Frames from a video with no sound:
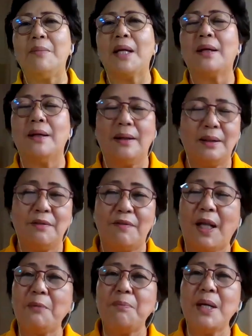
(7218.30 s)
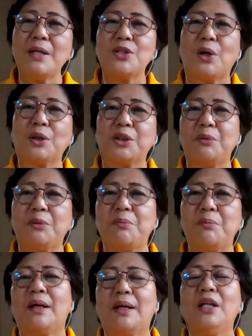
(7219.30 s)
Academic Development,
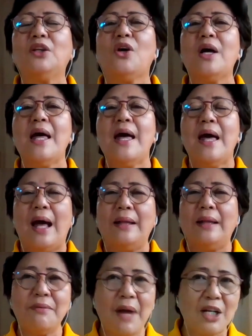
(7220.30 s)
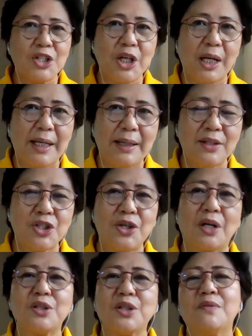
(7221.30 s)
Dr. Mirna Quinto, and the
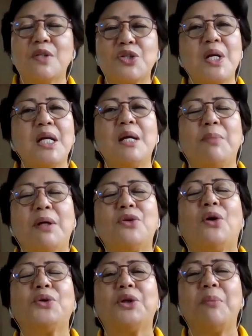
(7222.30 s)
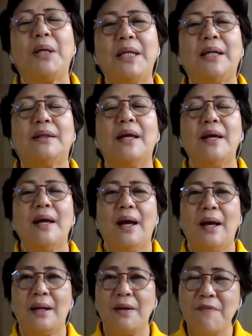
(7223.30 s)
rationale and the structure of the training by Dr. Mayer
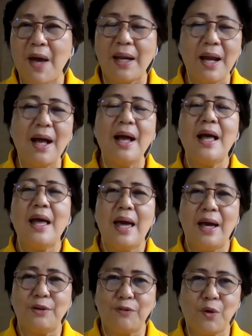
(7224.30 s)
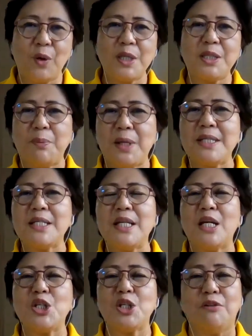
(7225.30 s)
Rivera, and of course, the
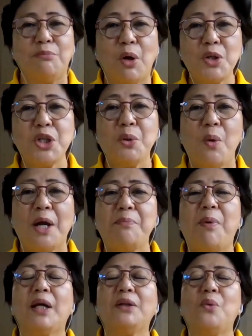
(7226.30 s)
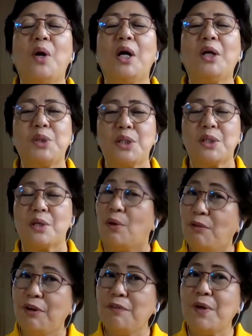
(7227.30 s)
presentation of Module 1, Part 1,
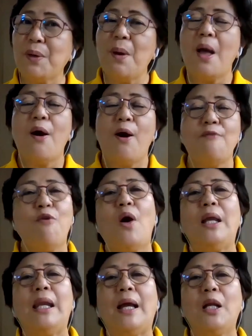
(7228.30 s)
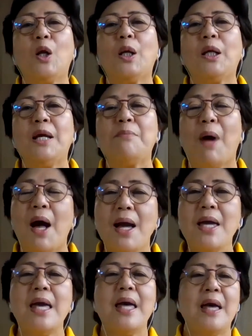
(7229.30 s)
which is an overview of online
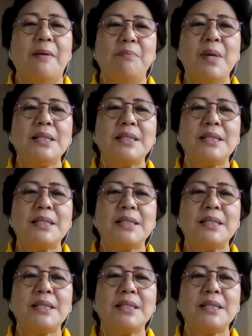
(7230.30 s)
learning by